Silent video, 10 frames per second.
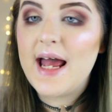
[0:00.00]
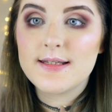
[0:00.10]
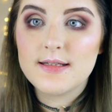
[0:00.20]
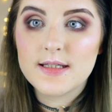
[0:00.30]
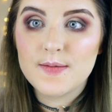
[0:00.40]

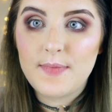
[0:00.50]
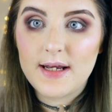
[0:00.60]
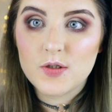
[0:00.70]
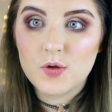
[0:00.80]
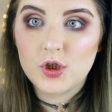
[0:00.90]
Essence
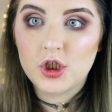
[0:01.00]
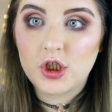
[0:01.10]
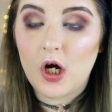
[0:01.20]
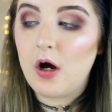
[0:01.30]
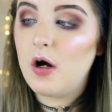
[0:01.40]
Metal
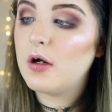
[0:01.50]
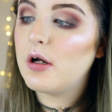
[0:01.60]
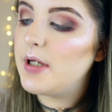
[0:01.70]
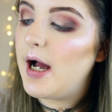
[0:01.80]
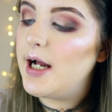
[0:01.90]
Sharp
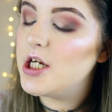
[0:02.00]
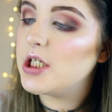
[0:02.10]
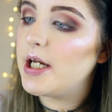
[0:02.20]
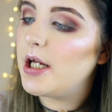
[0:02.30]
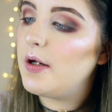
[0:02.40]

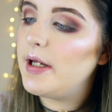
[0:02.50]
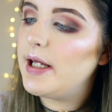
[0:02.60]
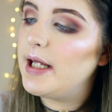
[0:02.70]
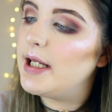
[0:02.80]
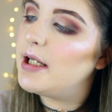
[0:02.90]
eyeshadow
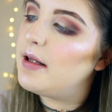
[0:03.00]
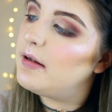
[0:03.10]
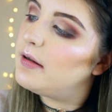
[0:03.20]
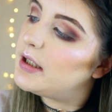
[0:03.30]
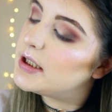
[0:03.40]
in
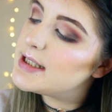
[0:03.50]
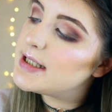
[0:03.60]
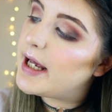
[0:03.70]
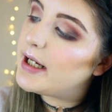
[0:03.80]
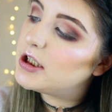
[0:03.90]
the
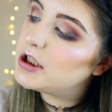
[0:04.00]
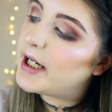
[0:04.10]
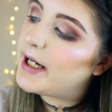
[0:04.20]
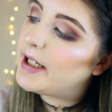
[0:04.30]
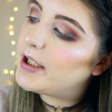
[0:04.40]

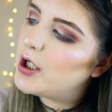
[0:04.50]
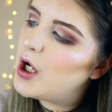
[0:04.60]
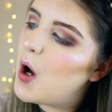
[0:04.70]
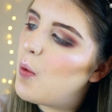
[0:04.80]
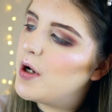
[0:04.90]
shade
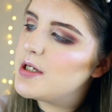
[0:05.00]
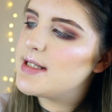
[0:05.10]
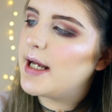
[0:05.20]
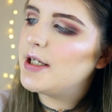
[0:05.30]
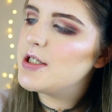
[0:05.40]
1
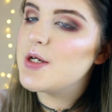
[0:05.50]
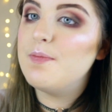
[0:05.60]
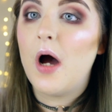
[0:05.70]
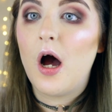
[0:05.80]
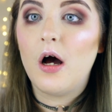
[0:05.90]
Second to
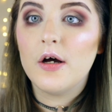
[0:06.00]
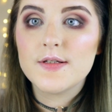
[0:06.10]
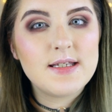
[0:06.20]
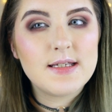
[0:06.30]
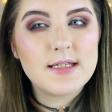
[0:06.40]

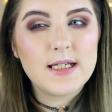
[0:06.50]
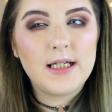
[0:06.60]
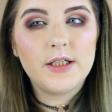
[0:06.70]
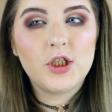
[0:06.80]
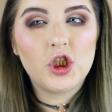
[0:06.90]
Mars. This is a
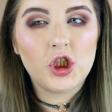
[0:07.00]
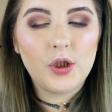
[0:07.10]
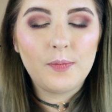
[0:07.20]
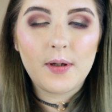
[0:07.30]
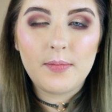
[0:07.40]
Stila
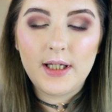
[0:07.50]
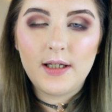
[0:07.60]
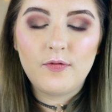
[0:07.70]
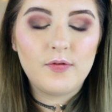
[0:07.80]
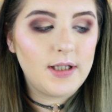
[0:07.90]
dupe, I
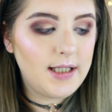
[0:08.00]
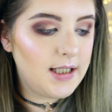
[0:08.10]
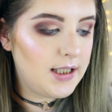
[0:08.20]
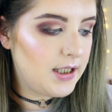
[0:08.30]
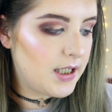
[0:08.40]
believe, for
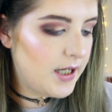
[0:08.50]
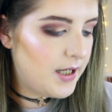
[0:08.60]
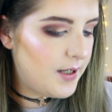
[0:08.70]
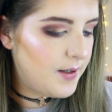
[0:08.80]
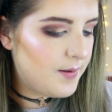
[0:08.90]
the,
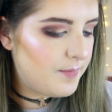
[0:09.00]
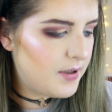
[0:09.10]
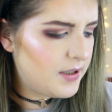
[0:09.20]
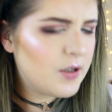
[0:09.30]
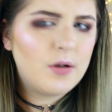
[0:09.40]

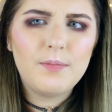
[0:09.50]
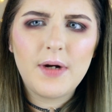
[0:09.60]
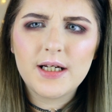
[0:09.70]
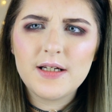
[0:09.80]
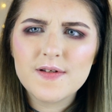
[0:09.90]
are they called
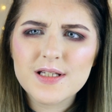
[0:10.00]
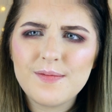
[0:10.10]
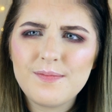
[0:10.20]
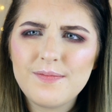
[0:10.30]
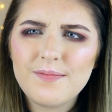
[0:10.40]

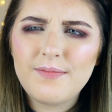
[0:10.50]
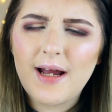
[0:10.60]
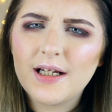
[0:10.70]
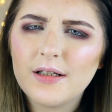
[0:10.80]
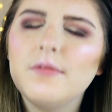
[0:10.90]
Magnificent
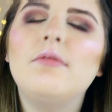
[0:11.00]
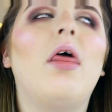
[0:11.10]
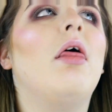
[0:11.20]
Metals,